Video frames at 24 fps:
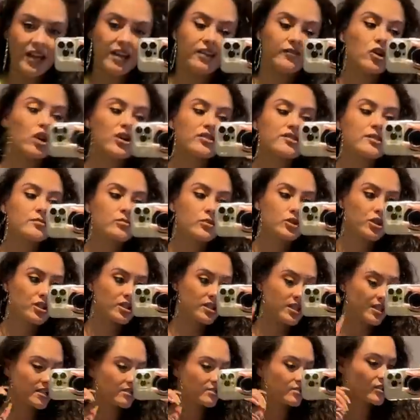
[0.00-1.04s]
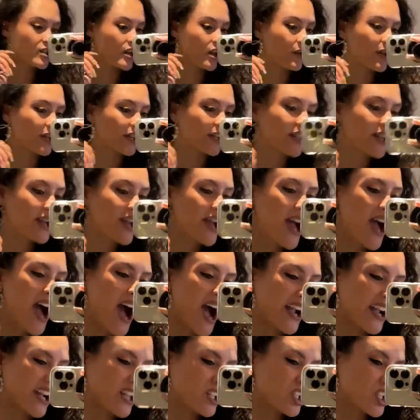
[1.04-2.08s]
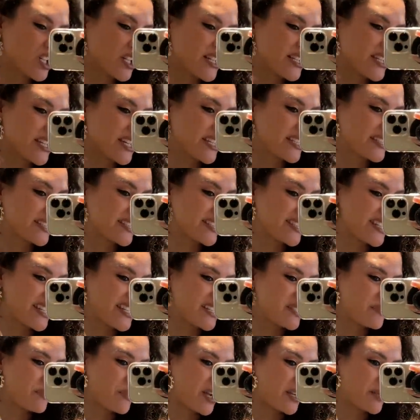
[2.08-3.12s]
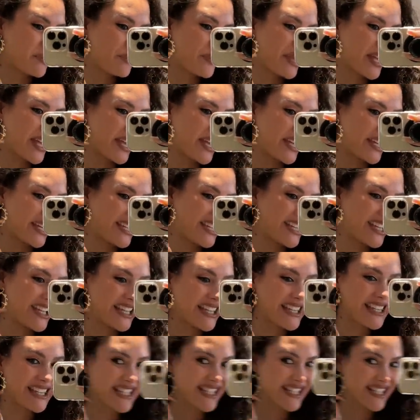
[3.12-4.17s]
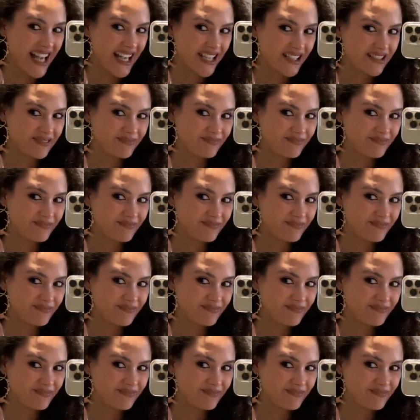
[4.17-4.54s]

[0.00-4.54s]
have got some good deals going. I actually think that these might be in the sale.